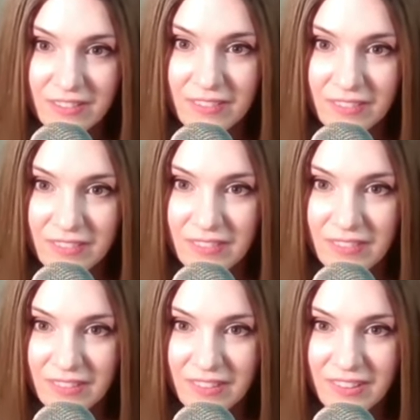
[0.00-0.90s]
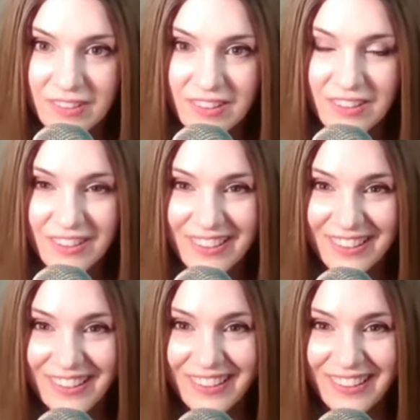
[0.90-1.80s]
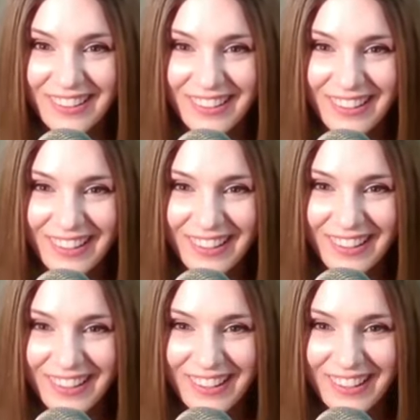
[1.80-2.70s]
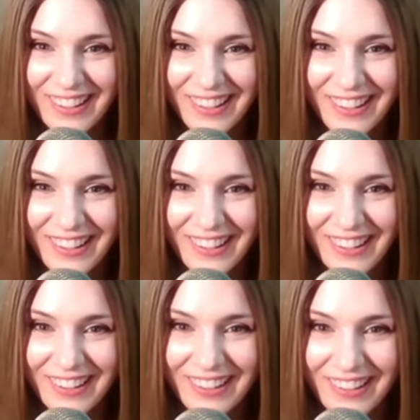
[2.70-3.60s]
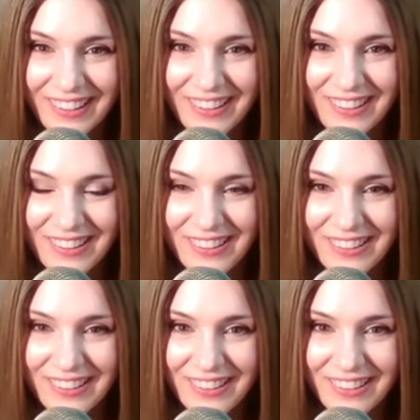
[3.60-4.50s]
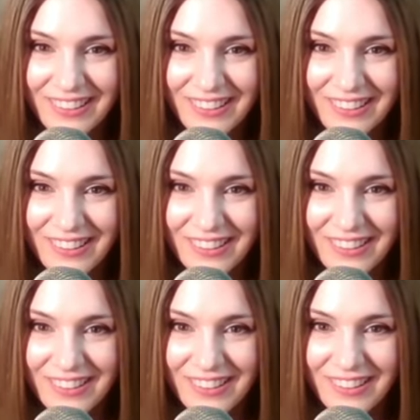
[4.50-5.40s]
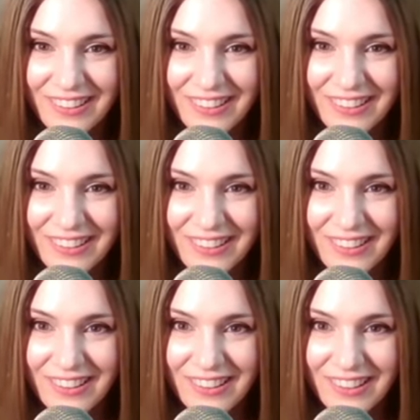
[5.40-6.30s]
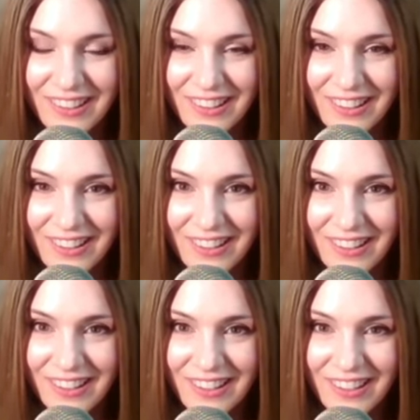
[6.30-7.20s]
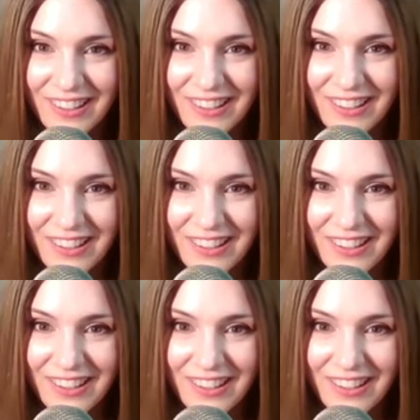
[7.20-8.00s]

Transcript: No words are spoken by the person on screen.